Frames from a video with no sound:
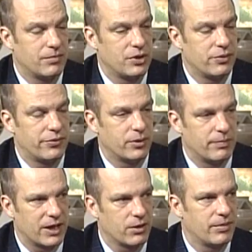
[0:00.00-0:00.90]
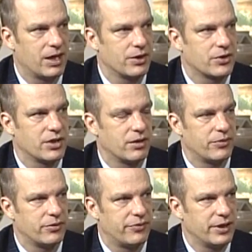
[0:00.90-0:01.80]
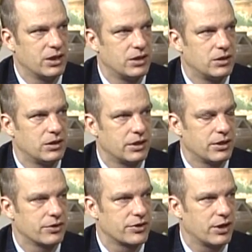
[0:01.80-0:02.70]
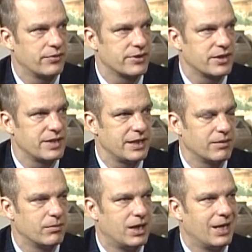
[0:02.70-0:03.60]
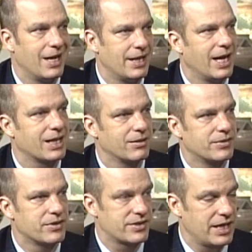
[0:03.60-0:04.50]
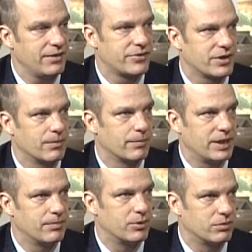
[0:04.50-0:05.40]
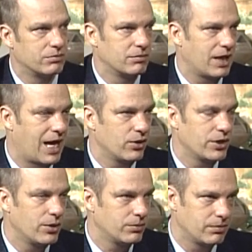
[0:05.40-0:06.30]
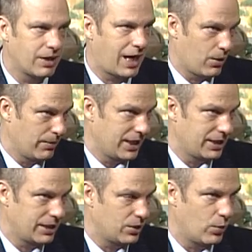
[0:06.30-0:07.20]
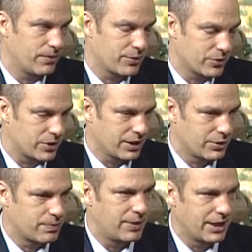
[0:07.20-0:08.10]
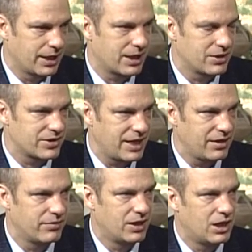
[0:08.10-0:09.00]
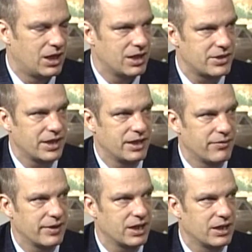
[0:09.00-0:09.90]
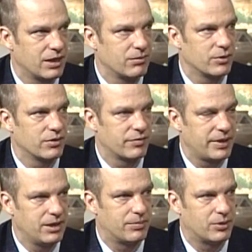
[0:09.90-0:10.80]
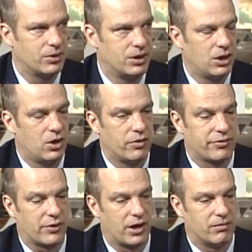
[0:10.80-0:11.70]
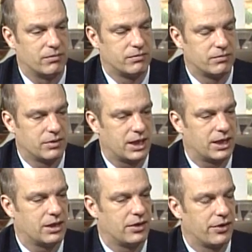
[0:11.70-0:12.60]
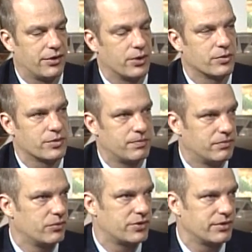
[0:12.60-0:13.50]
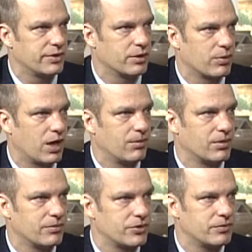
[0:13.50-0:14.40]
you feel better about yourself, you feel your self-esteem, and that can save some people. I don't know how many, what percentage, but it can save a significant number of people from those severe problems.